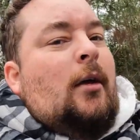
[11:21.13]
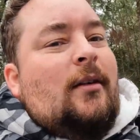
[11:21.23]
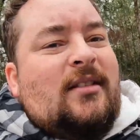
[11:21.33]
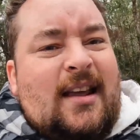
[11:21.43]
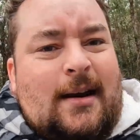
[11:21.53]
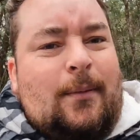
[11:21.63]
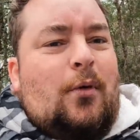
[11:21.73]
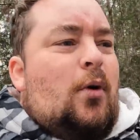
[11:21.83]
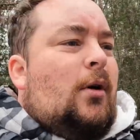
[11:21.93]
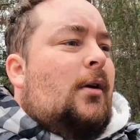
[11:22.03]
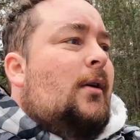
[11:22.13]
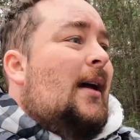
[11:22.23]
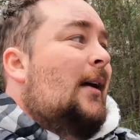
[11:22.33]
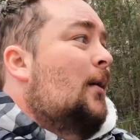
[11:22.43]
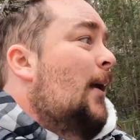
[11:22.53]
Set it up for her.
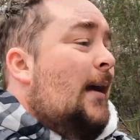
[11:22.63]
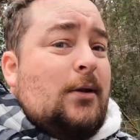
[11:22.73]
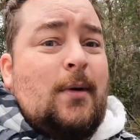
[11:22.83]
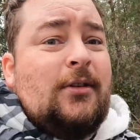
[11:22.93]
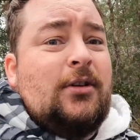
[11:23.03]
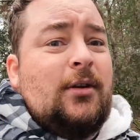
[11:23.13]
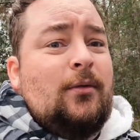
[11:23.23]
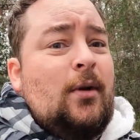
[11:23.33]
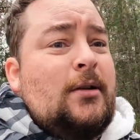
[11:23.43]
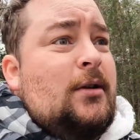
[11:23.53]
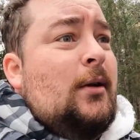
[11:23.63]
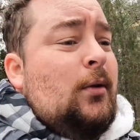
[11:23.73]
I go, hey, do you want us to run